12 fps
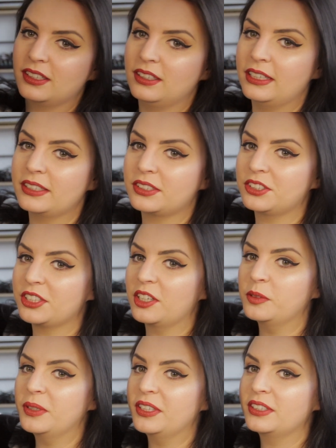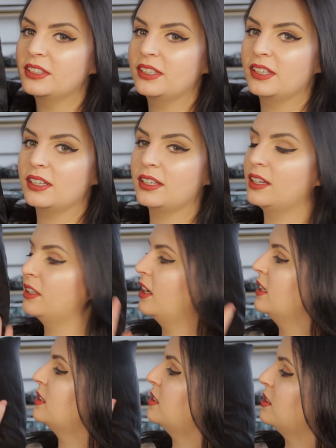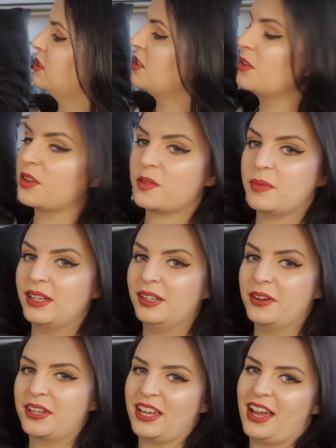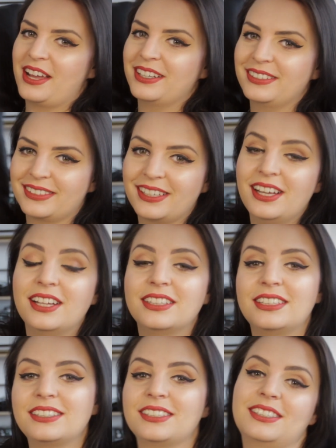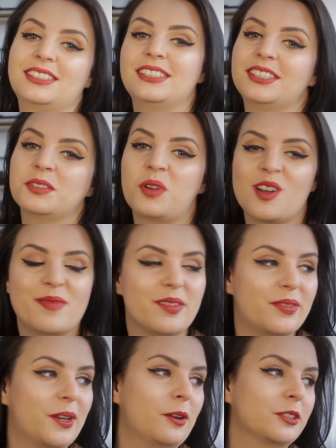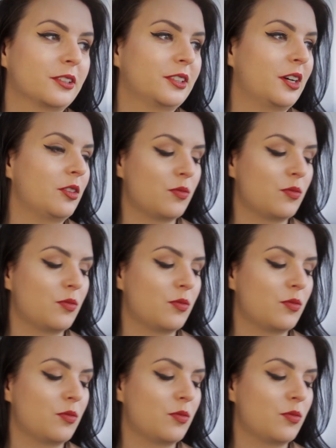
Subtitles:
Ladies and gentlemen, a nice silk pillowcase. This is what I make videos on now.